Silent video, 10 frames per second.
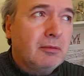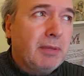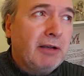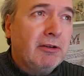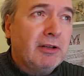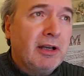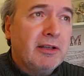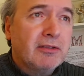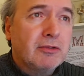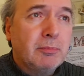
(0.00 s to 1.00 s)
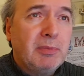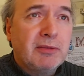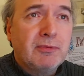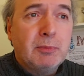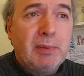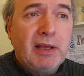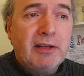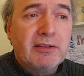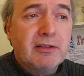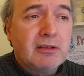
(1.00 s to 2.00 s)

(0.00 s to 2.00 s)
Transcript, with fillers: paradise or blissful place